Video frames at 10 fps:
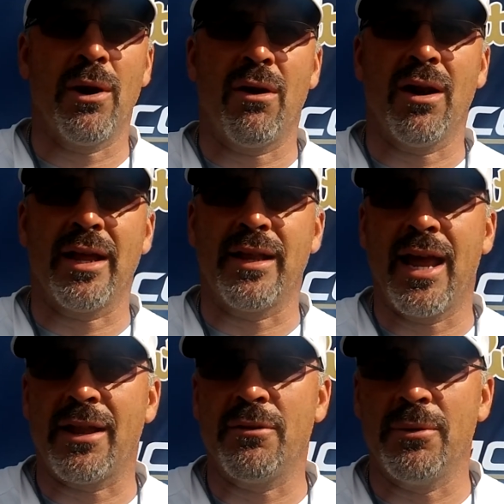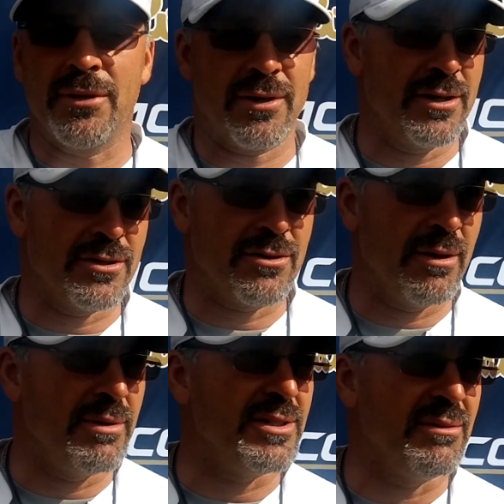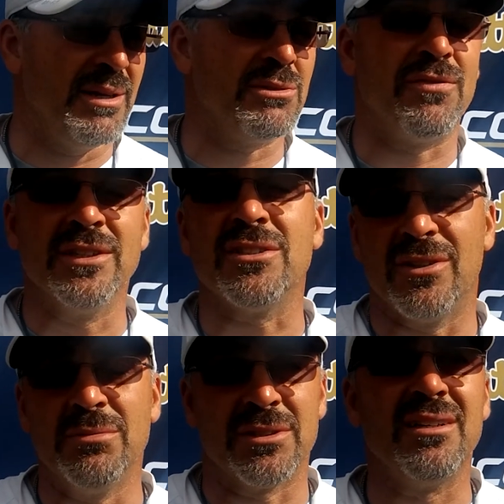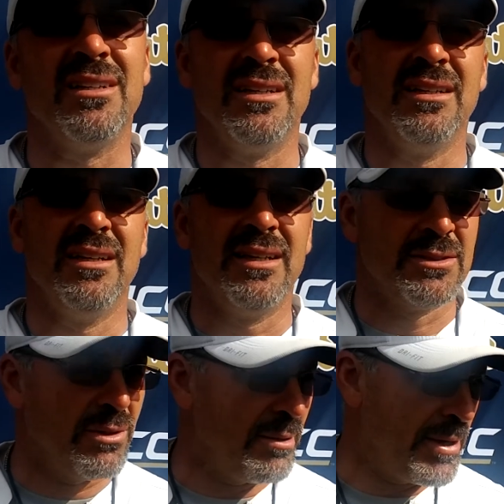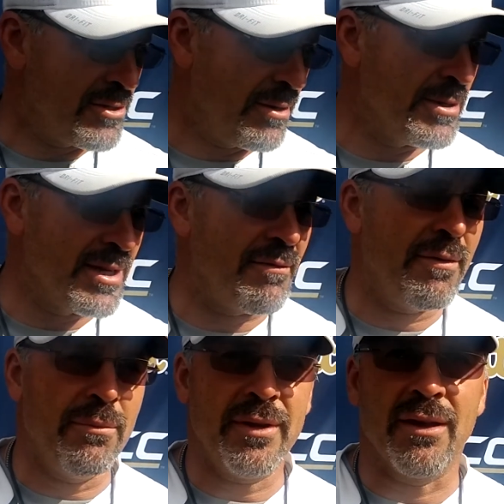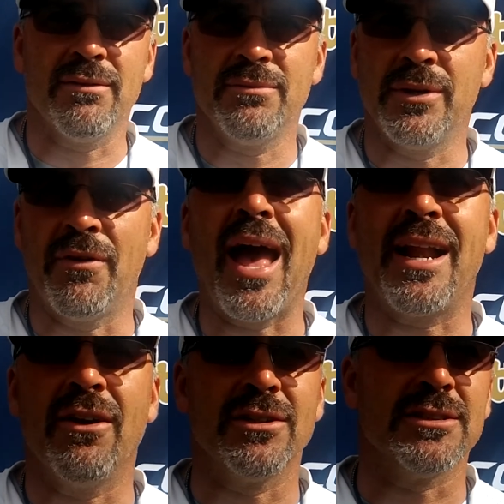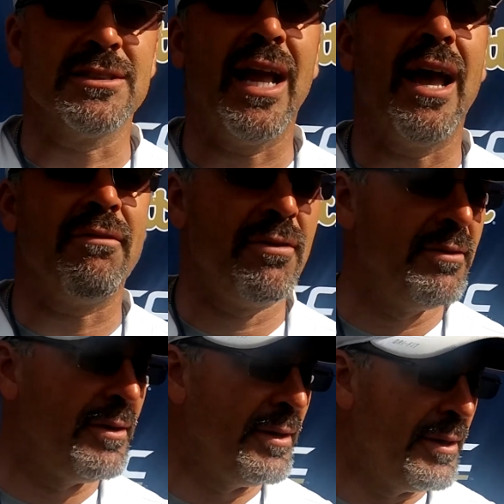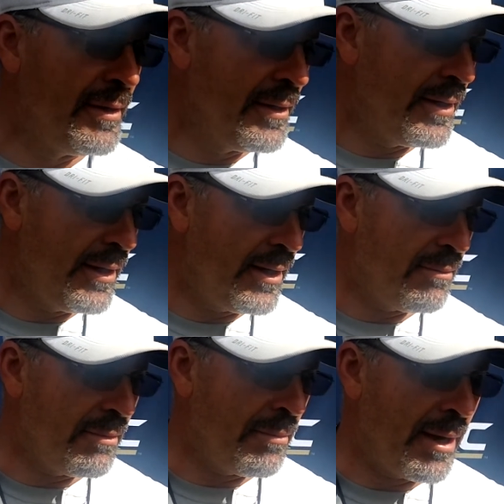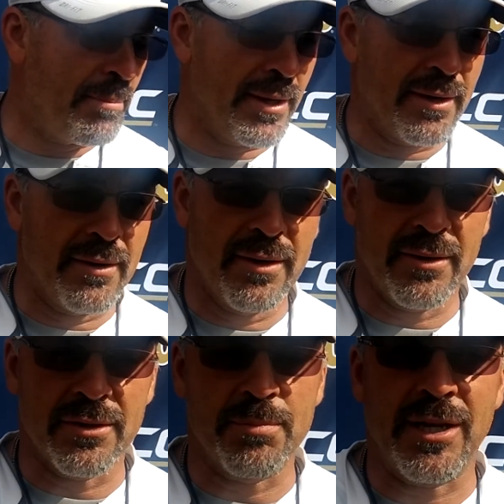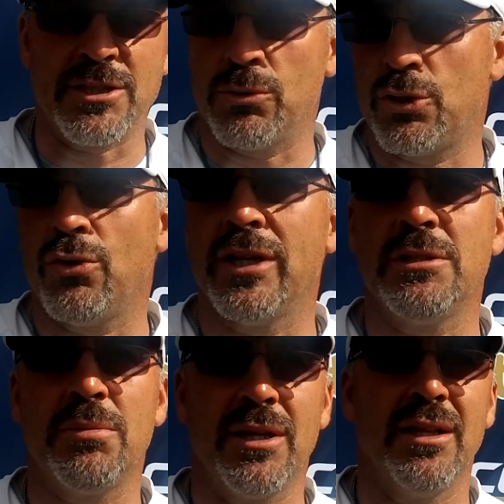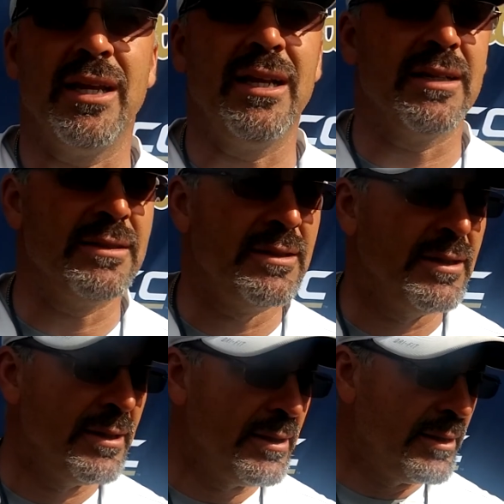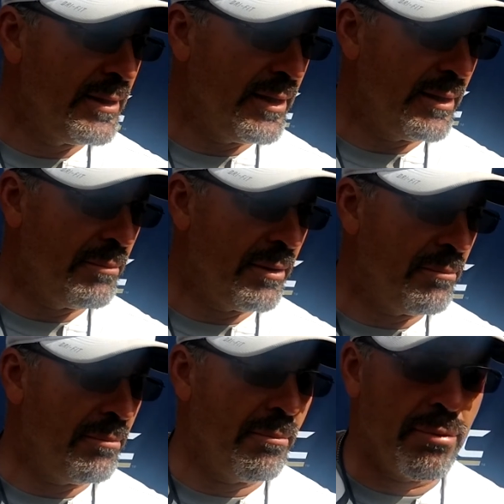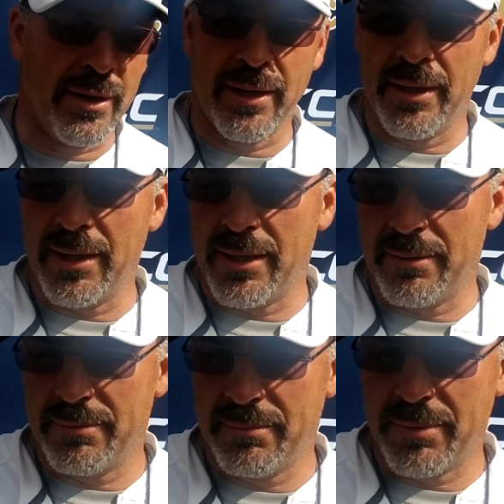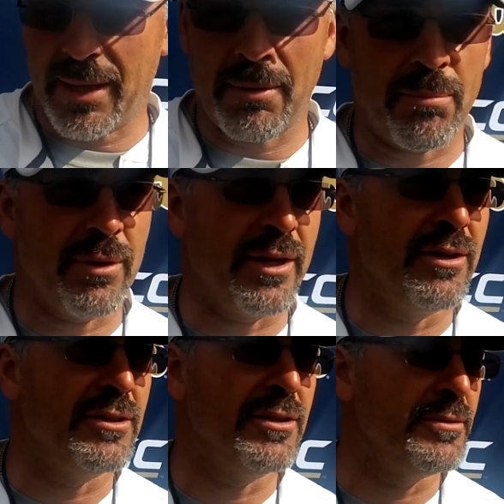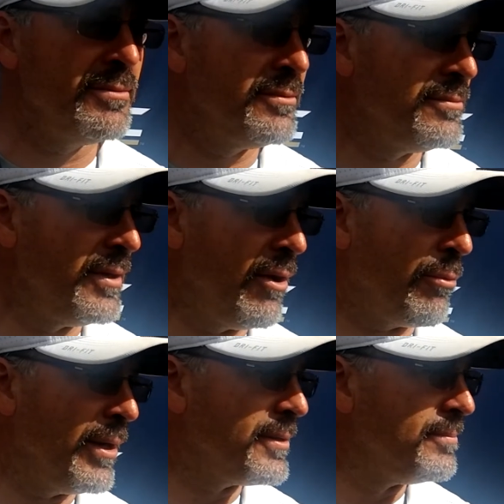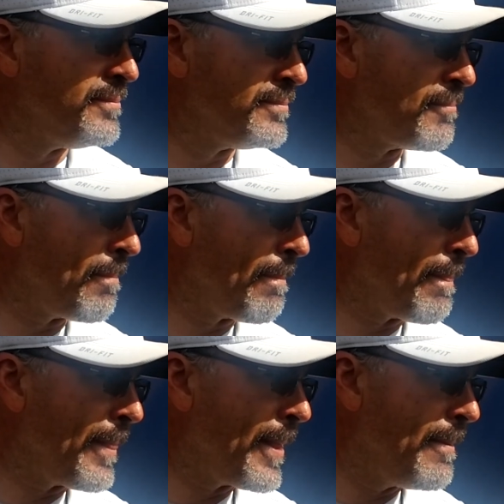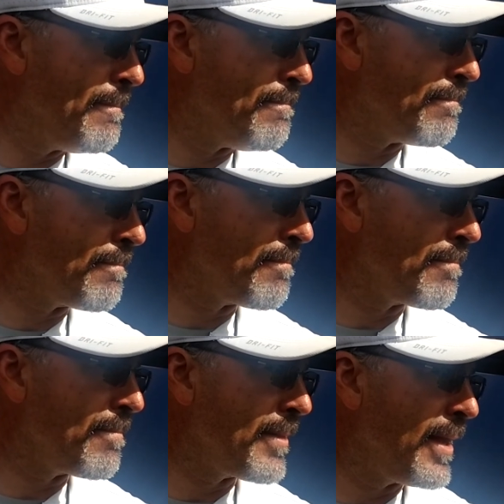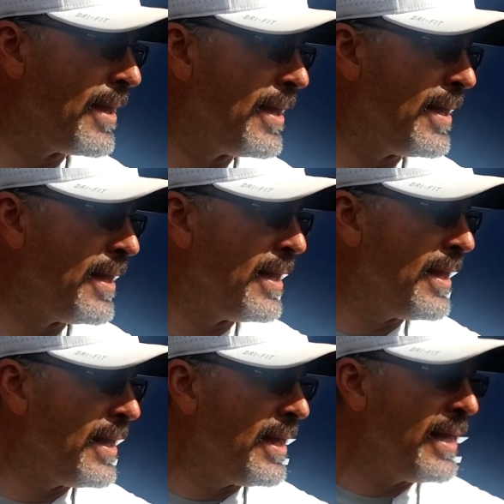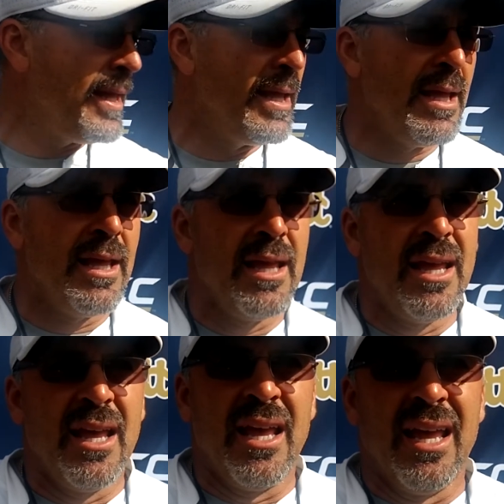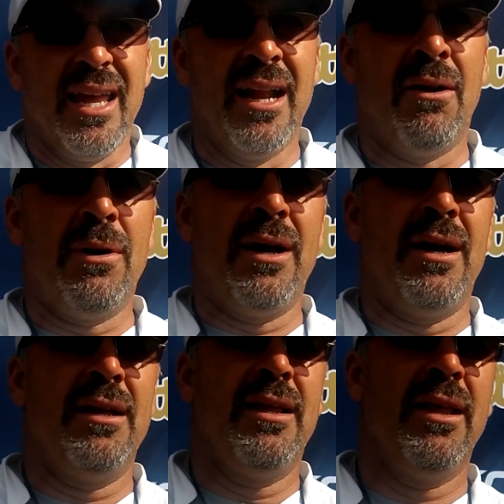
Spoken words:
where we are. I like the attitude we took in the scrimmage, and it was physical. It was one of the best scrimmages we've had here as a staff, in my opinion, just because it was crisp, clean, and pretty came out pretty good too, health wise. Any clarity about the quarterback after you watch the film?